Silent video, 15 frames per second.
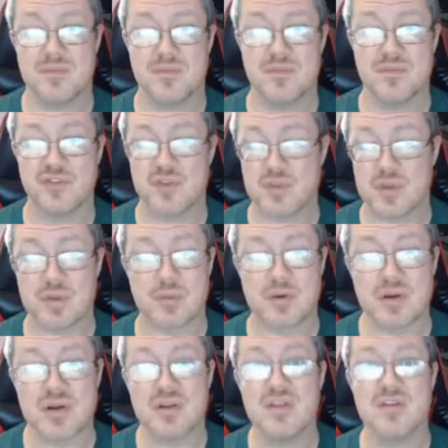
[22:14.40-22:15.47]
Some of them are
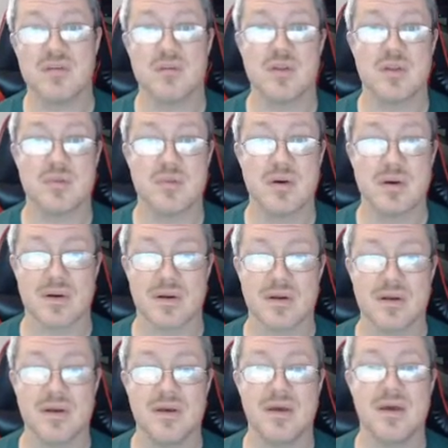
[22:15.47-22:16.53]
good, some of them aren't.
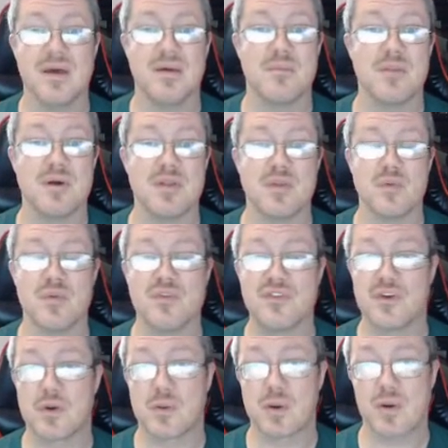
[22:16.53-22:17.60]
But the ones that
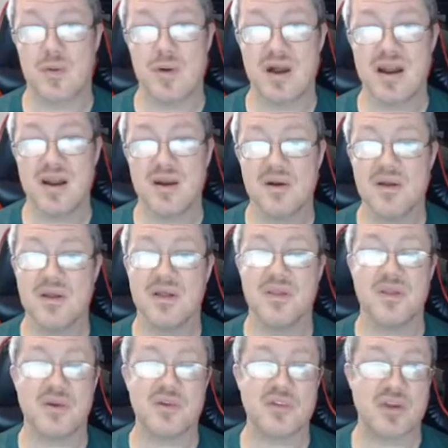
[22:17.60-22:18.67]
are required,
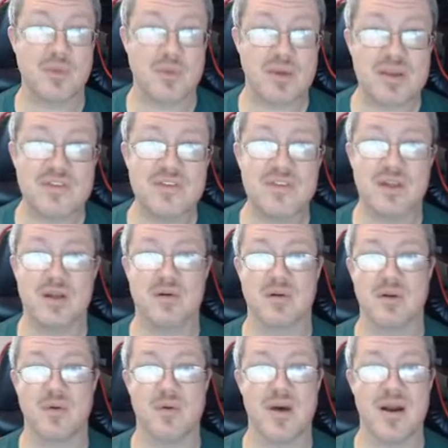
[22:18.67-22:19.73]
there's a reason they are
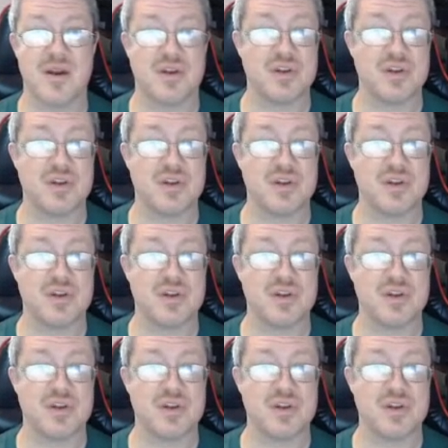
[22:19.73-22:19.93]
required.